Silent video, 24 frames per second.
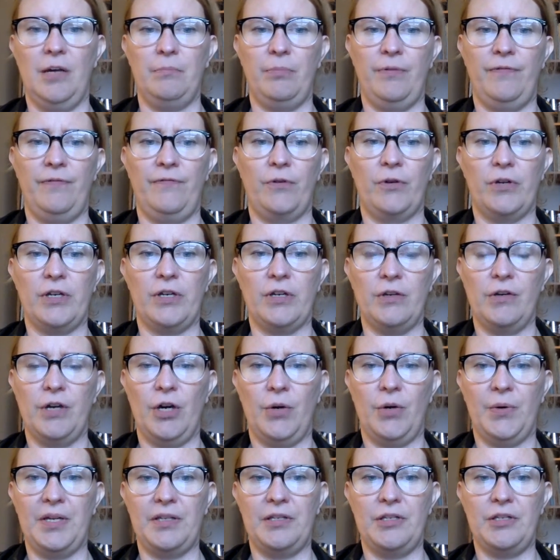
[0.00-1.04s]
Before you
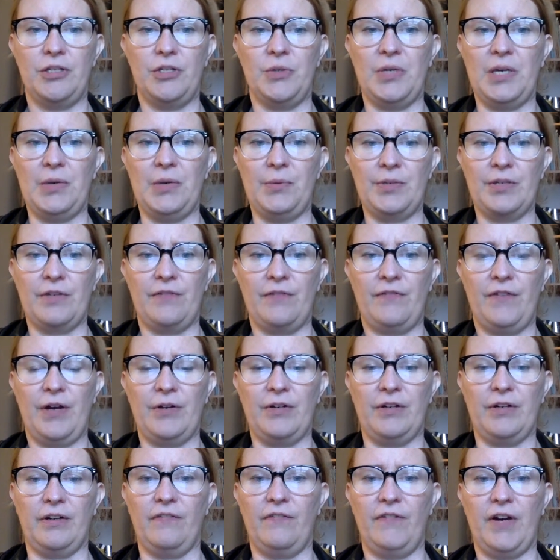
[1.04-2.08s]
go into he was a
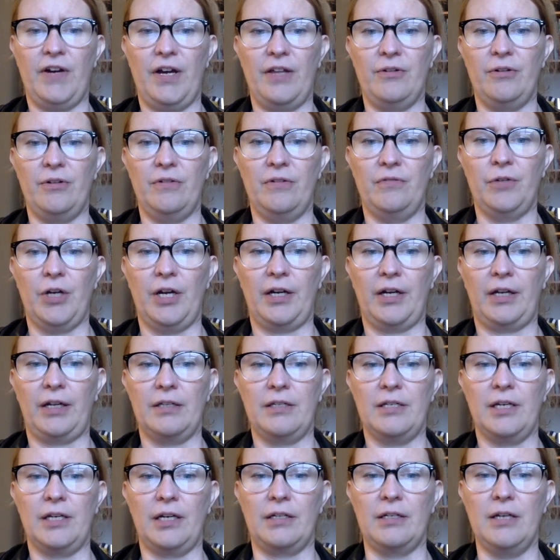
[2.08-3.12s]
founding father of
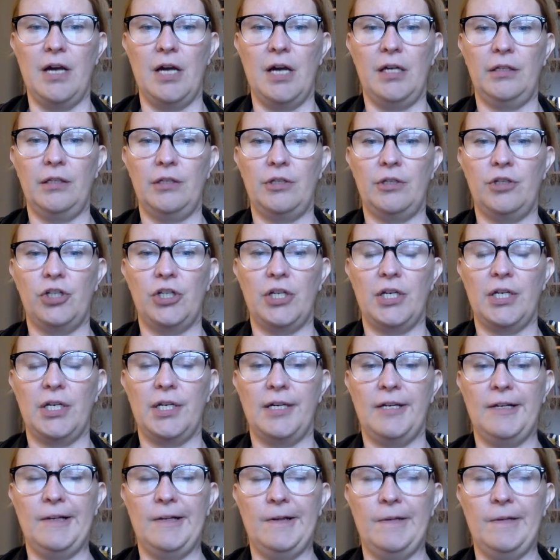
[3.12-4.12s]
rocket technology.